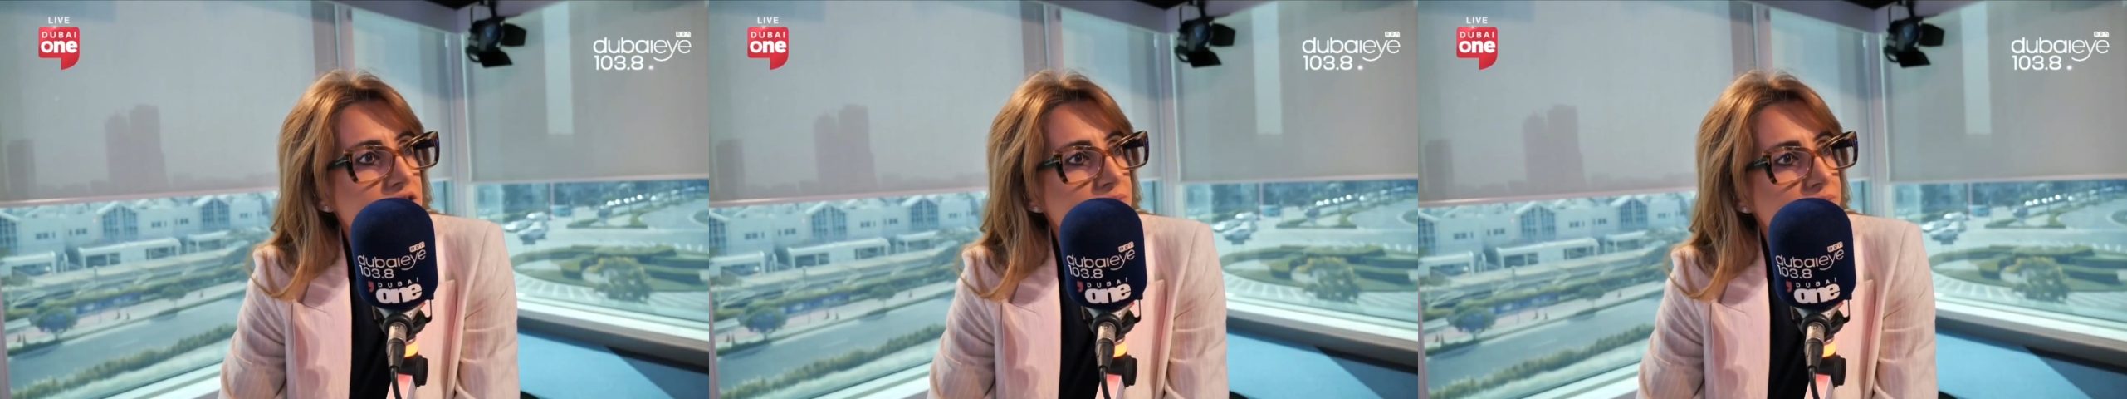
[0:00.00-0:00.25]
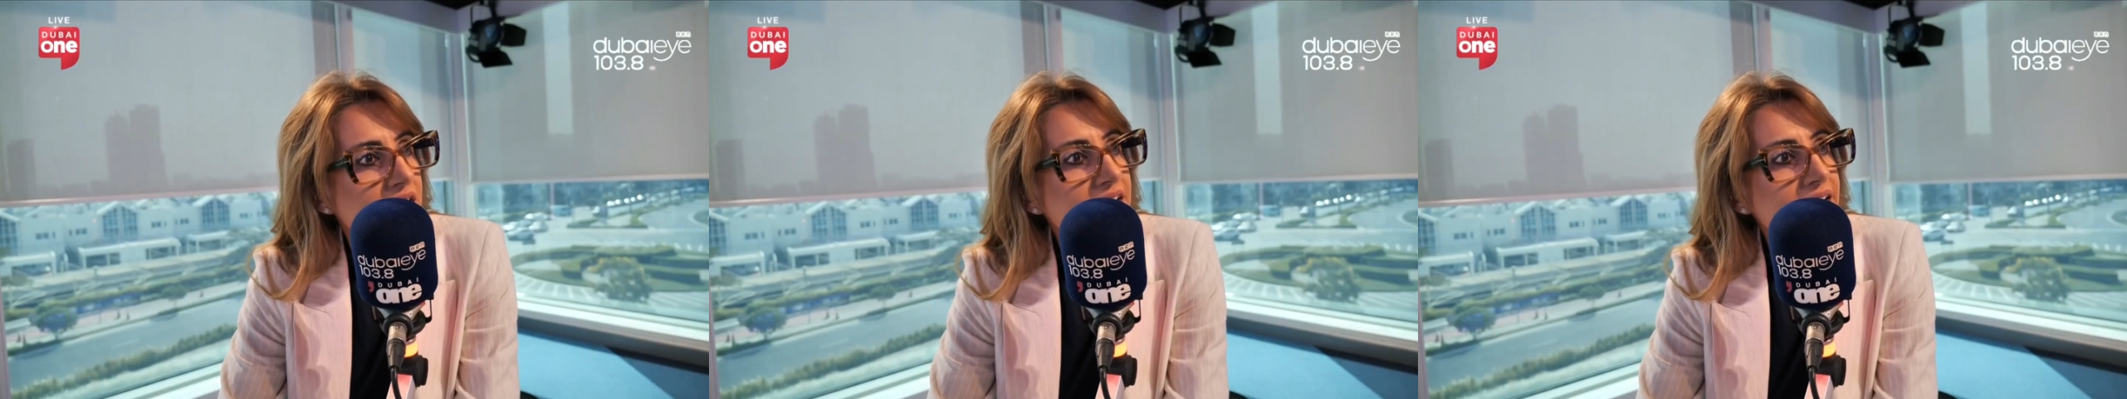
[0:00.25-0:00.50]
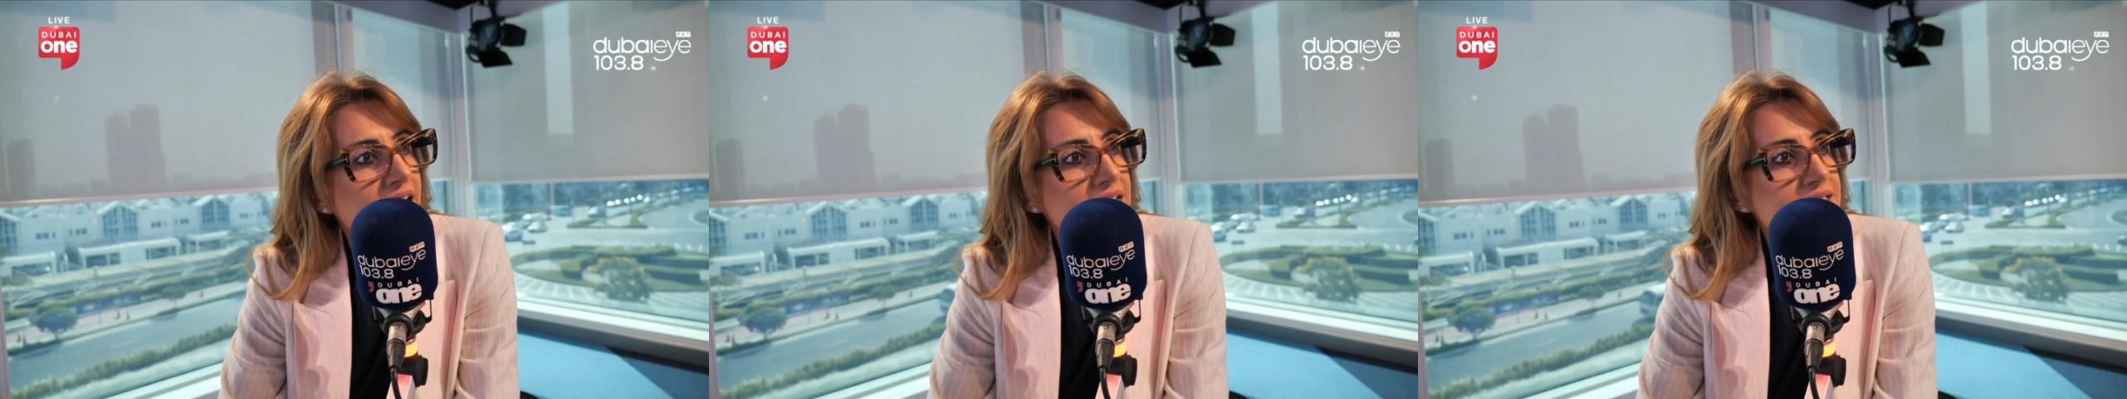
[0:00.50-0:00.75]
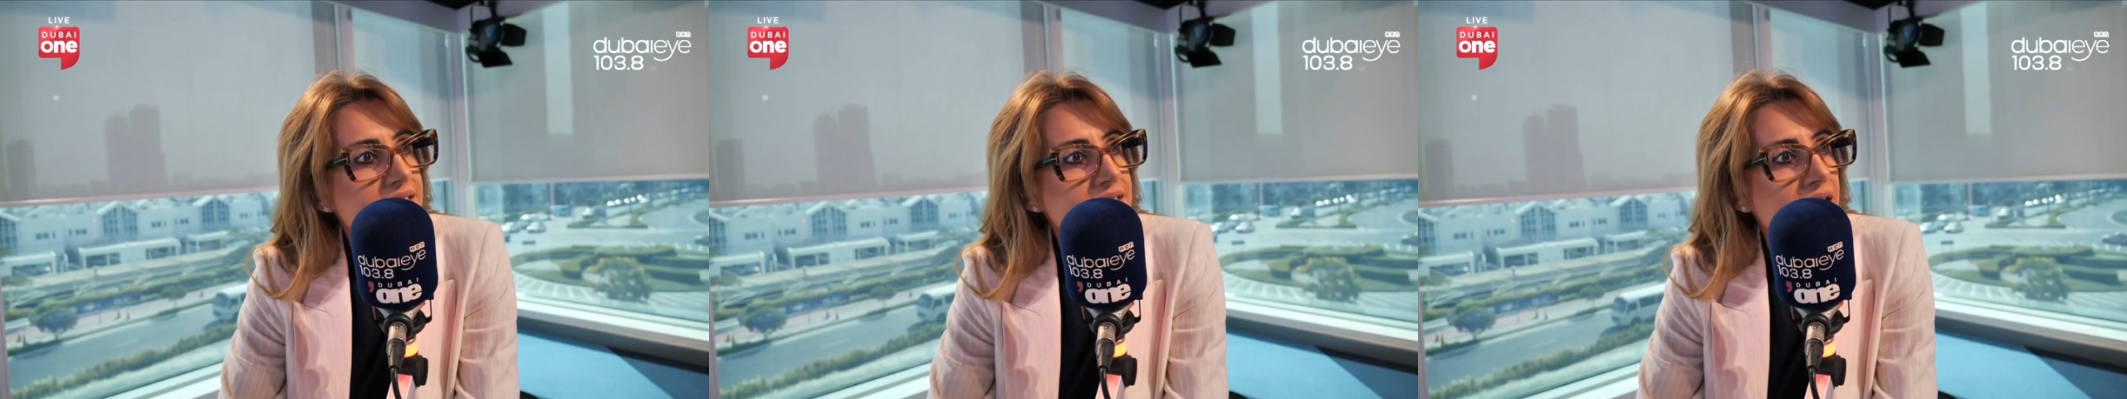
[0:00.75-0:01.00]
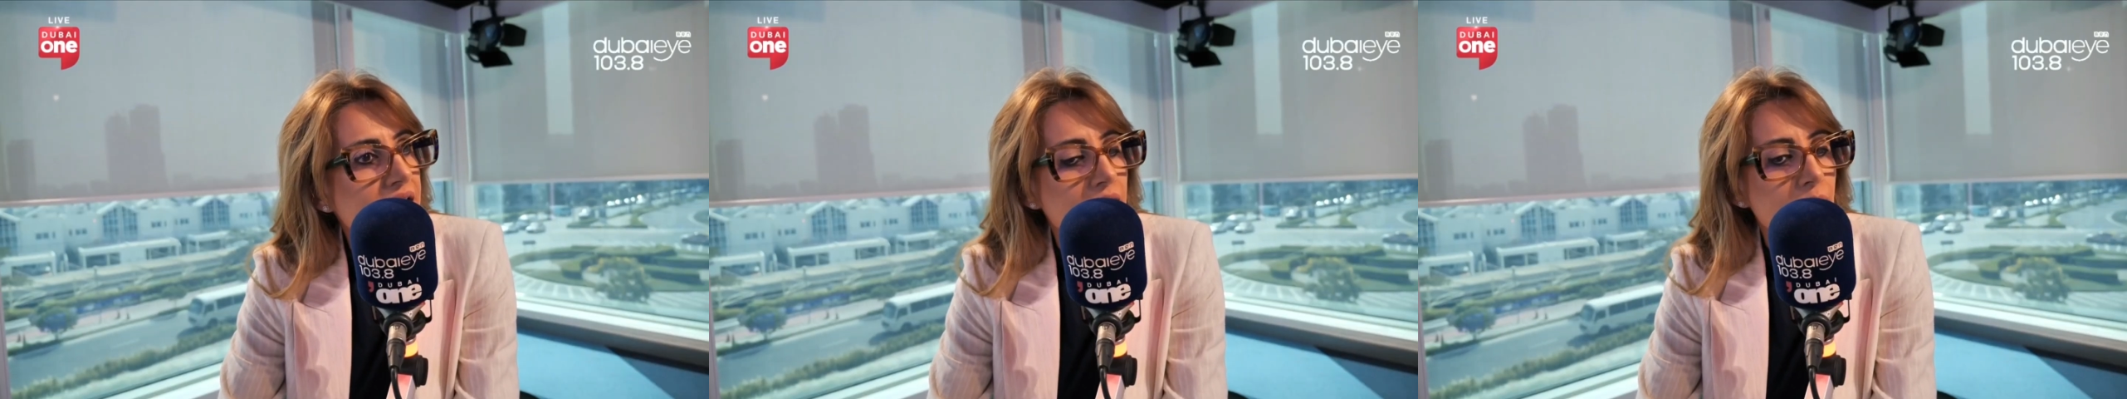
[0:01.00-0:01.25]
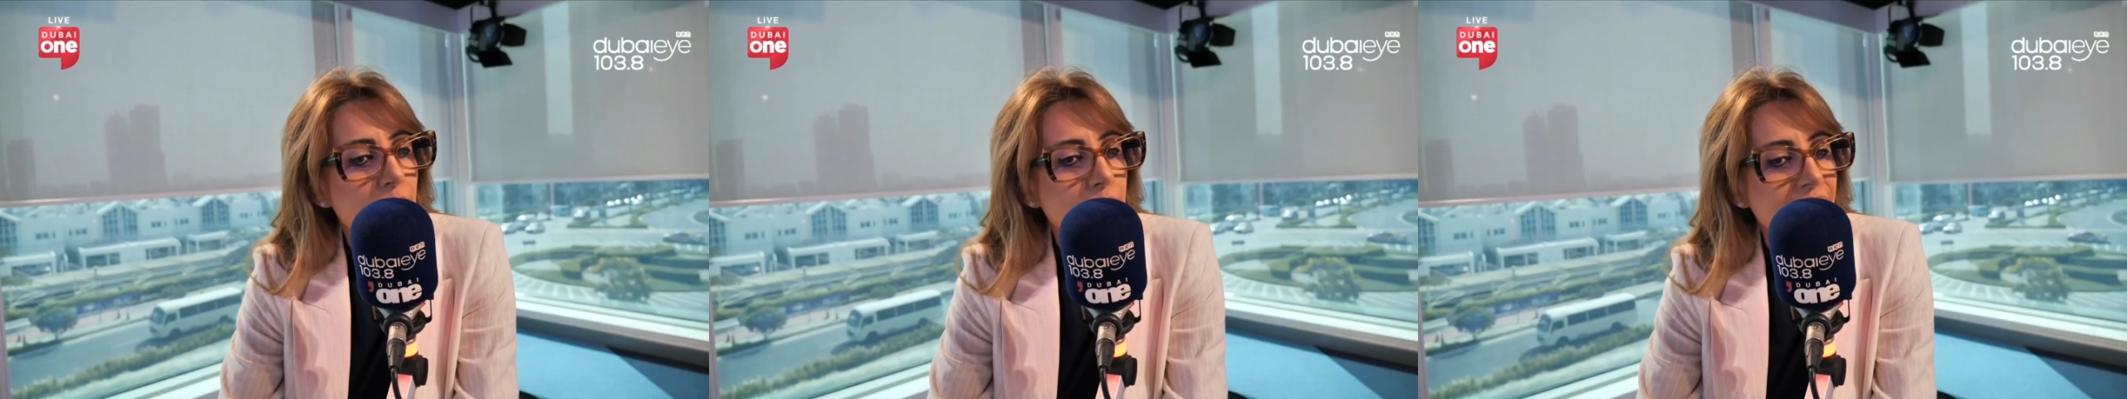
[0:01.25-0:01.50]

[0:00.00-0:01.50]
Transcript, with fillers: Dubai has uh,